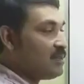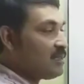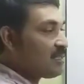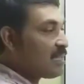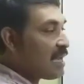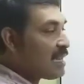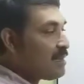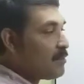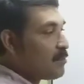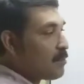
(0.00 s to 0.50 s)

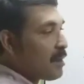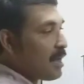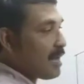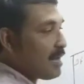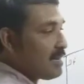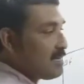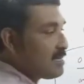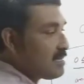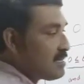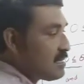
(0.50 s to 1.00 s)
That
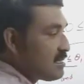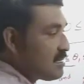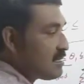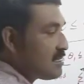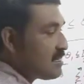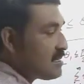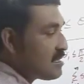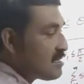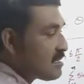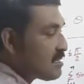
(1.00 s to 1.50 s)
implies
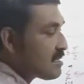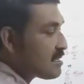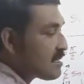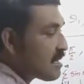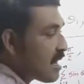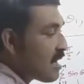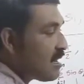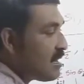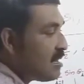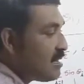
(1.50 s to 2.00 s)

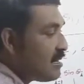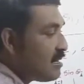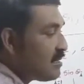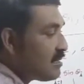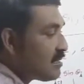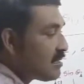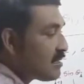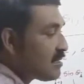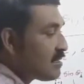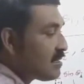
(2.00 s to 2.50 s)

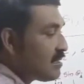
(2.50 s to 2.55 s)
sin